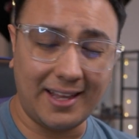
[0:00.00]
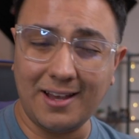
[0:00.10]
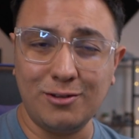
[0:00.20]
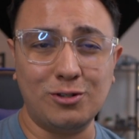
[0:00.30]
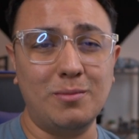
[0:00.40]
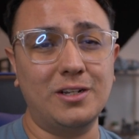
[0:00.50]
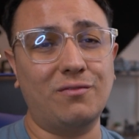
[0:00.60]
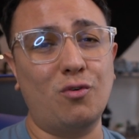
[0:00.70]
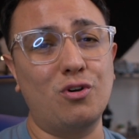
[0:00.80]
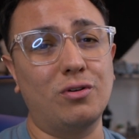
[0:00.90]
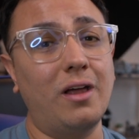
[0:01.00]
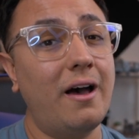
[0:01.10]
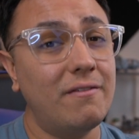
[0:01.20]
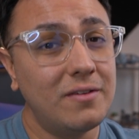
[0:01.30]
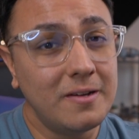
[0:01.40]
Thank you so much for your
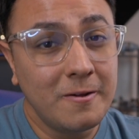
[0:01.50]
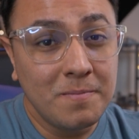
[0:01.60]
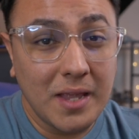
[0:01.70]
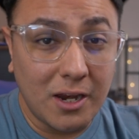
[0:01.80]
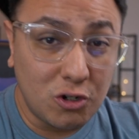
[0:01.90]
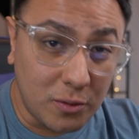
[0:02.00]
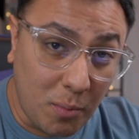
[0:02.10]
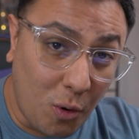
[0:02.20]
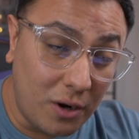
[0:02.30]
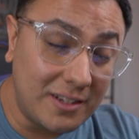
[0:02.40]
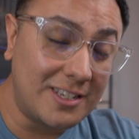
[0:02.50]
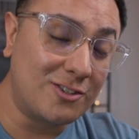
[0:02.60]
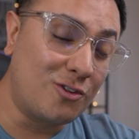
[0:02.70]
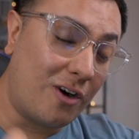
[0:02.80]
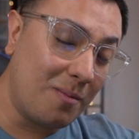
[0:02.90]
love and your support. This
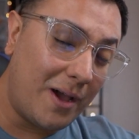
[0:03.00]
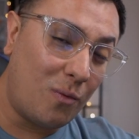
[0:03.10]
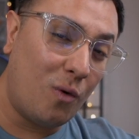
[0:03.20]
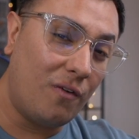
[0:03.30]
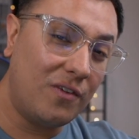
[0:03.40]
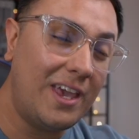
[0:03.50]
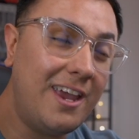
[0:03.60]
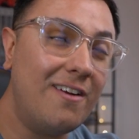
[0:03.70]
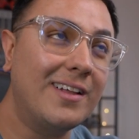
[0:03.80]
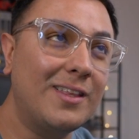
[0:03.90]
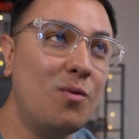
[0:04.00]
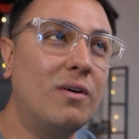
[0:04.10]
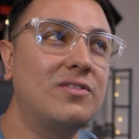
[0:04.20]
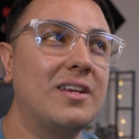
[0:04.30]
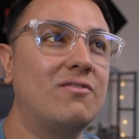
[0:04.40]
is Dark Matter Wolf here at the
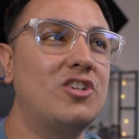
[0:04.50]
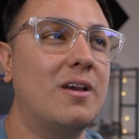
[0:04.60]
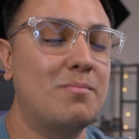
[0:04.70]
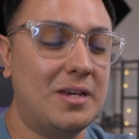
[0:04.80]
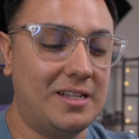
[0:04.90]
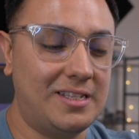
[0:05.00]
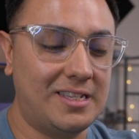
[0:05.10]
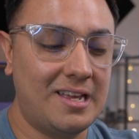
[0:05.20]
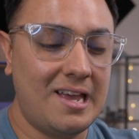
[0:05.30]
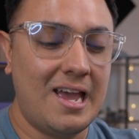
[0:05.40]
Wolf Stand Up Champions.